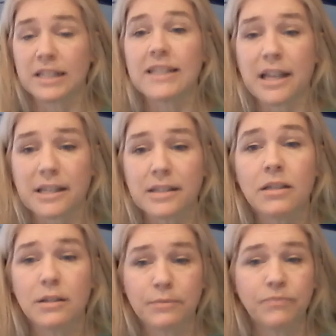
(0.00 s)
success
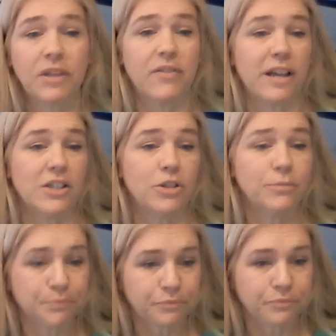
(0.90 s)
advisor.
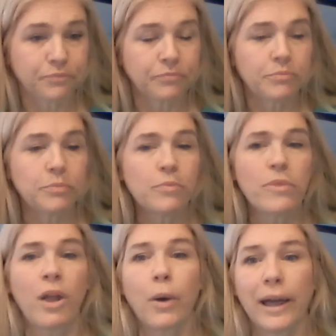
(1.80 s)

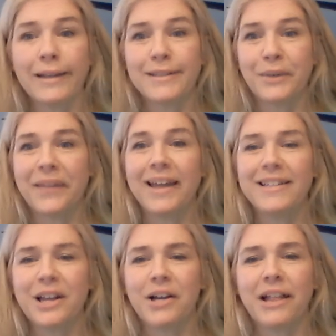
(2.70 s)
Okay, so that
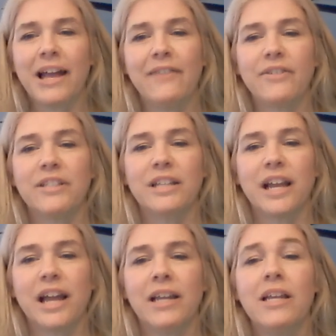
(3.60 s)
is all I have for
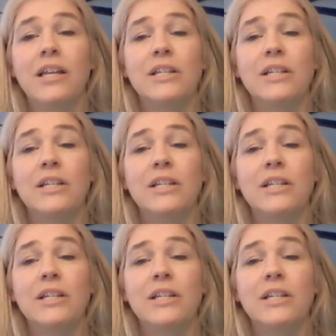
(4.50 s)
today.